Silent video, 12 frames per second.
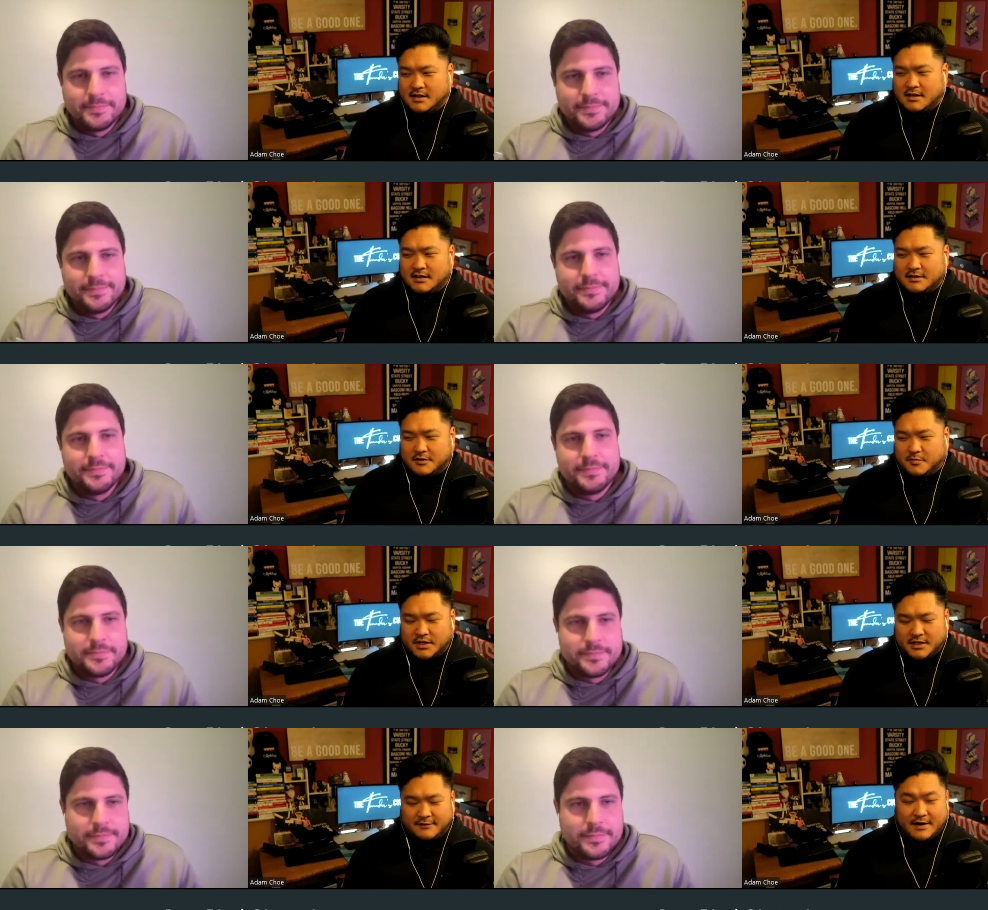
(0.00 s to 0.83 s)
Speaker 1: you're
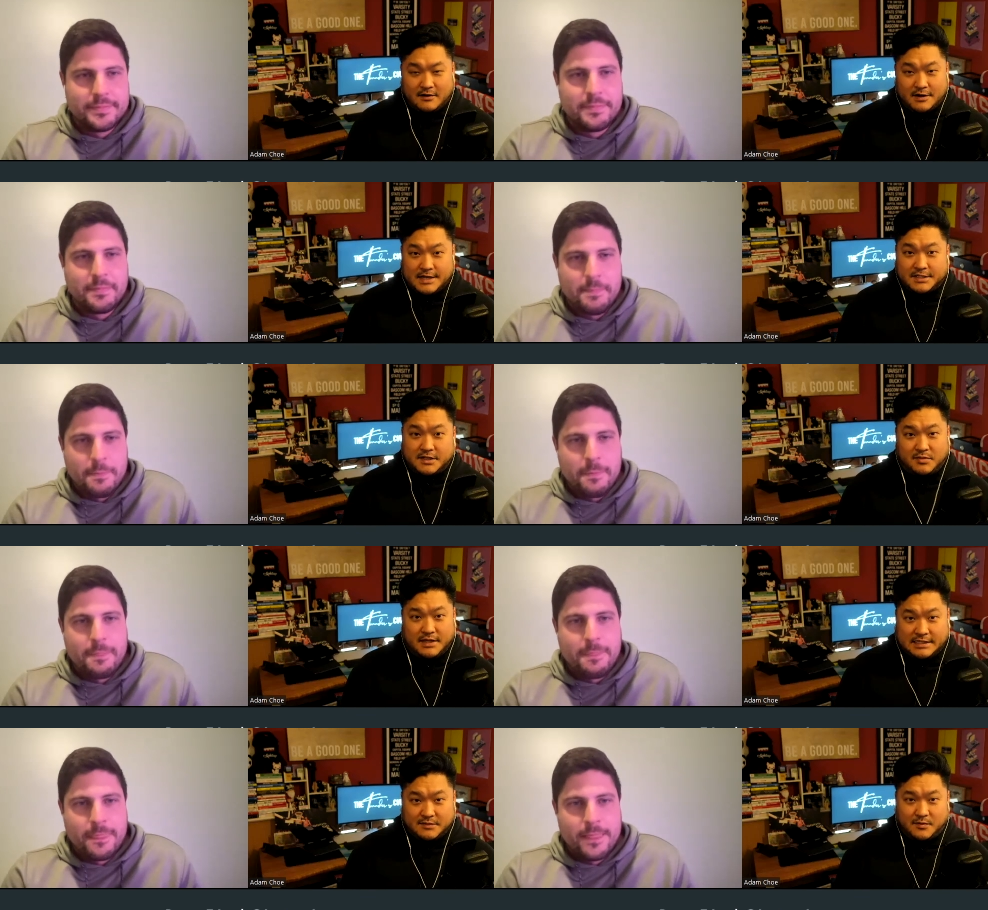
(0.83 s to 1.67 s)
putting the foundation in
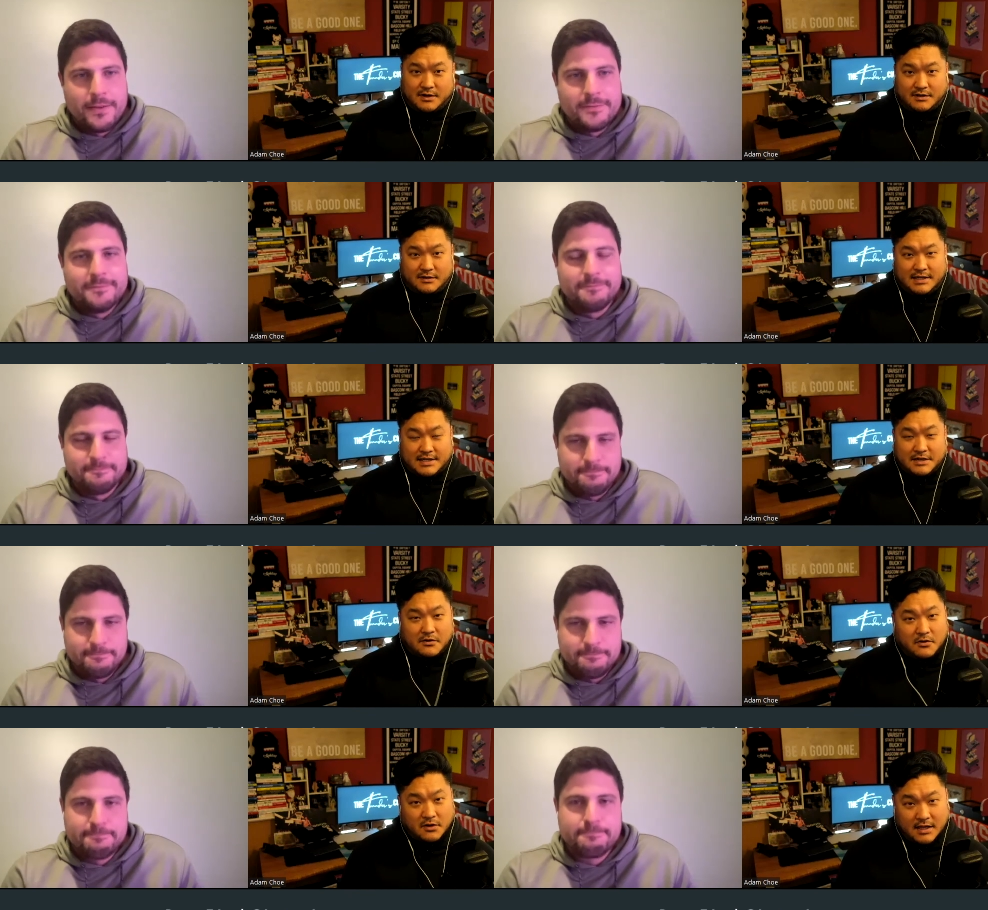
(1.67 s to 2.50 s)
place, but it can
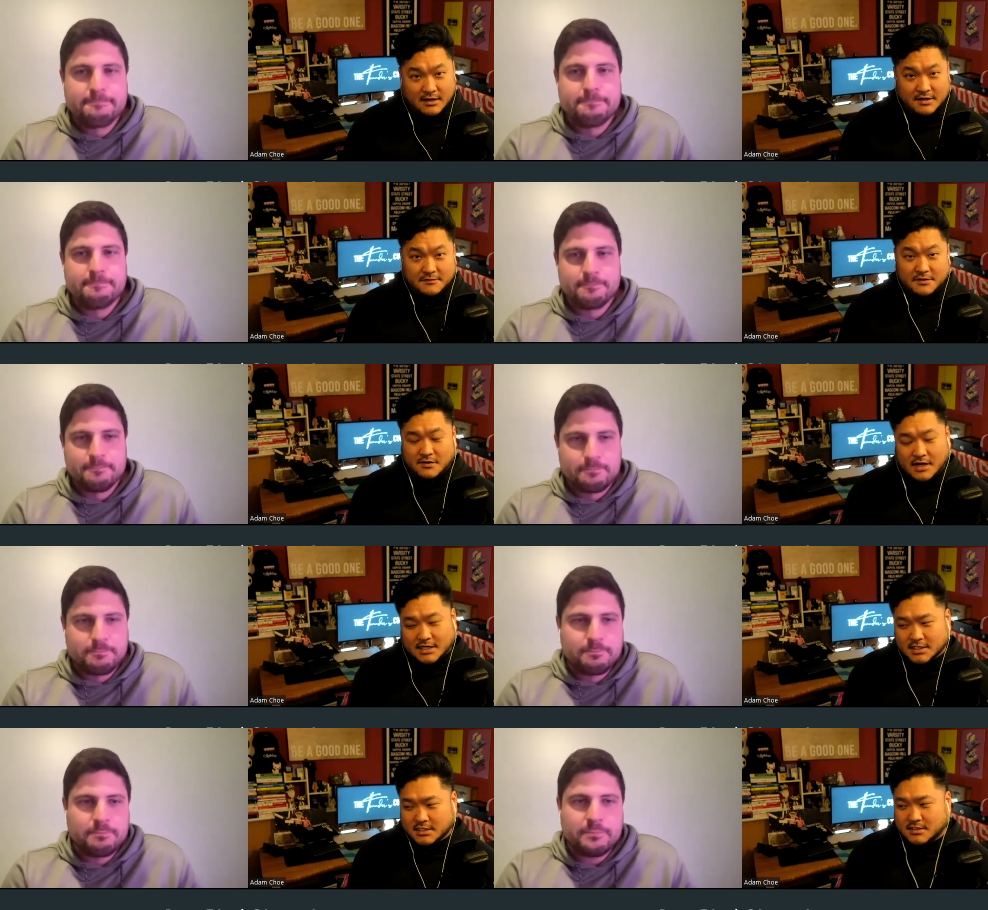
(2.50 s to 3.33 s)
go in a lot of different
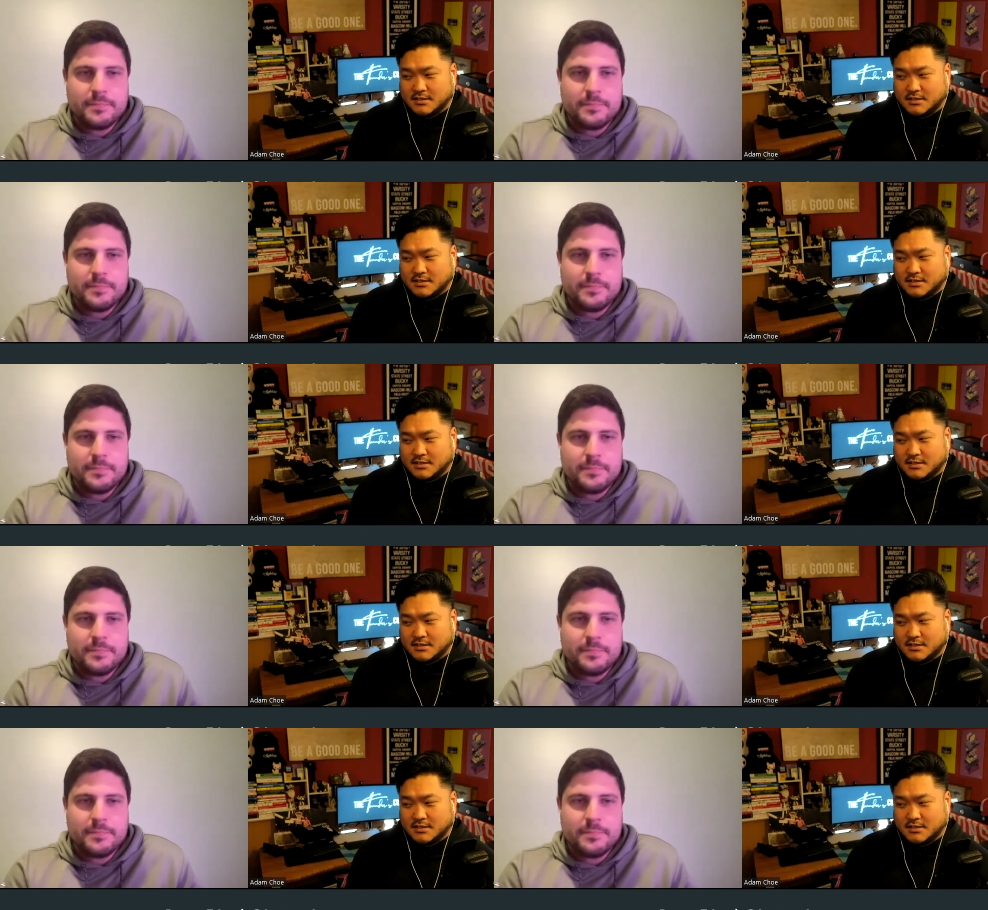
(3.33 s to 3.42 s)
directions.